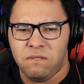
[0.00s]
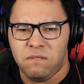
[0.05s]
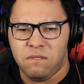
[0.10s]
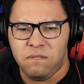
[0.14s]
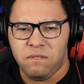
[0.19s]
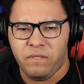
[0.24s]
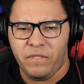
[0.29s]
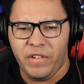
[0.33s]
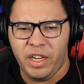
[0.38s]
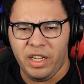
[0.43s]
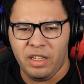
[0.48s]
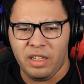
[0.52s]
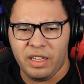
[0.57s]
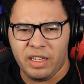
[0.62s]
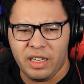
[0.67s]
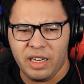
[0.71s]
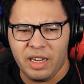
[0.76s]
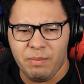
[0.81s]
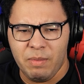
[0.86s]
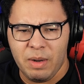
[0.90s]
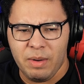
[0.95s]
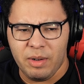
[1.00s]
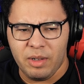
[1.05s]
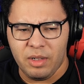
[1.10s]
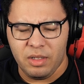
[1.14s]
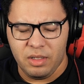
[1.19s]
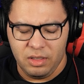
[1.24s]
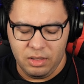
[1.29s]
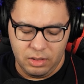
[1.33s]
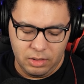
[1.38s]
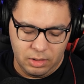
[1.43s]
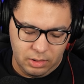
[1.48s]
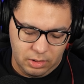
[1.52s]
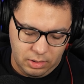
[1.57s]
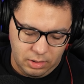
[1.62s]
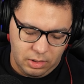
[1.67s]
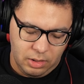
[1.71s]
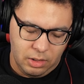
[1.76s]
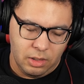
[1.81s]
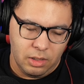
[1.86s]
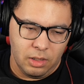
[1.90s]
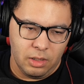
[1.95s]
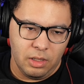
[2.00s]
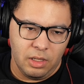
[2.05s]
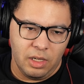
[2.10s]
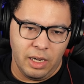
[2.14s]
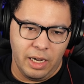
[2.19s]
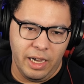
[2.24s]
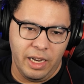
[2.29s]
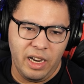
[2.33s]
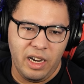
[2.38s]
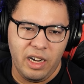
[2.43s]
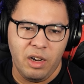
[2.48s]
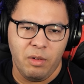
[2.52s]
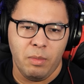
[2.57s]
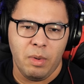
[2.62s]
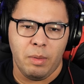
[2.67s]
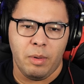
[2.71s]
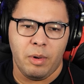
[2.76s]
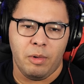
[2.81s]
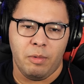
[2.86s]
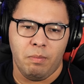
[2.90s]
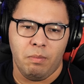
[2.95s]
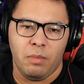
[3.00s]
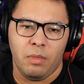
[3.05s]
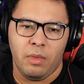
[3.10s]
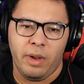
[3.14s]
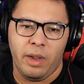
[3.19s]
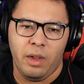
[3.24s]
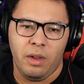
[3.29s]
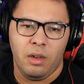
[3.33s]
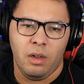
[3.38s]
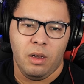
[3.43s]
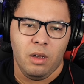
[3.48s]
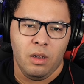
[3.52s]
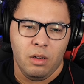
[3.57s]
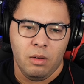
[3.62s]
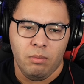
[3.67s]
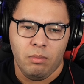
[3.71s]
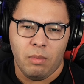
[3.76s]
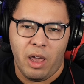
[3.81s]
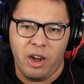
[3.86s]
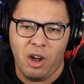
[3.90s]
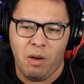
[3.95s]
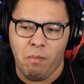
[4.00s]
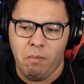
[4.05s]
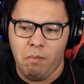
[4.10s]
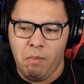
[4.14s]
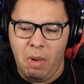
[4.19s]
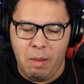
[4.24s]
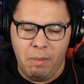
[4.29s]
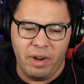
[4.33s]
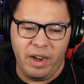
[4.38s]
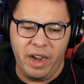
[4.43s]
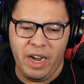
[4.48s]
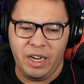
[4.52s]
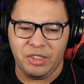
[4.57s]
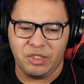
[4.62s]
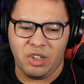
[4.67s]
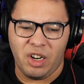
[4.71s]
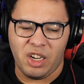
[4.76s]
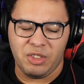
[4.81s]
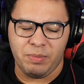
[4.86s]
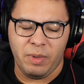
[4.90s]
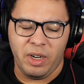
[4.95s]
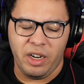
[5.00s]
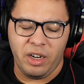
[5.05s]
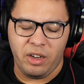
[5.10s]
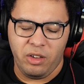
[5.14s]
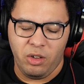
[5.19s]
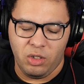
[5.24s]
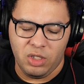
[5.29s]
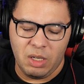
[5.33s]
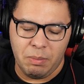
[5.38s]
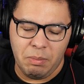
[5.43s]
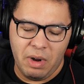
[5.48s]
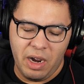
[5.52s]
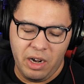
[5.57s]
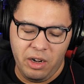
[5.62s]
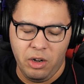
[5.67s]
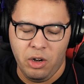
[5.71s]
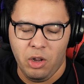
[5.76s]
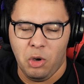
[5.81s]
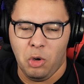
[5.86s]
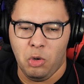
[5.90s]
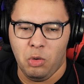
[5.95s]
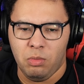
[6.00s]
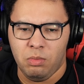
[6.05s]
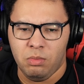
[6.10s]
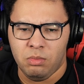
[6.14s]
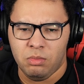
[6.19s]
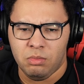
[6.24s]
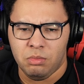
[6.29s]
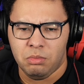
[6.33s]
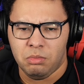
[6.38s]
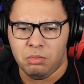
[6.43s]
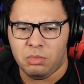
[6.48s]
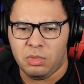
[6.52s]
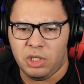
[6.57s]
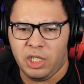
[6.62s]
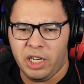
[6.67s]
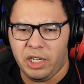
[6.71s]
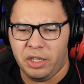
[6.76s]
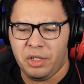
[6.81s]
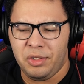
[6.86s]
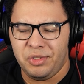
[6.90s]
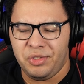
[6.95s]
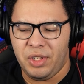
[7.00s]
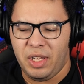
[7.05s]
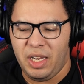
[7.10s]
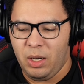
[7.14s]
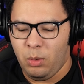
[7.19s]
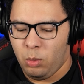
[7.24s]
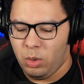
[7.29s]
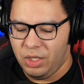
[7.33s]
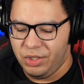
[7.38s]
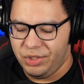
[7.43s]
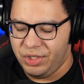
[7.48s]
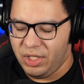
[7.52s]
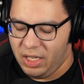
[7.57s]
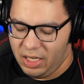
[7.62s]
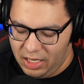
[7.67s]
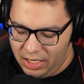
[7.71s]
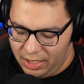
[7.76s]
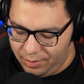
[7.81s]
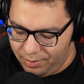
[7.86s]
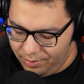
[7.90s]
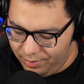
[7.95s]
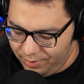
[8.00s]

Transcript: feel like I remember. No, I don't remember. I don't remember Hands Across America. The only time I know I heard the saying was that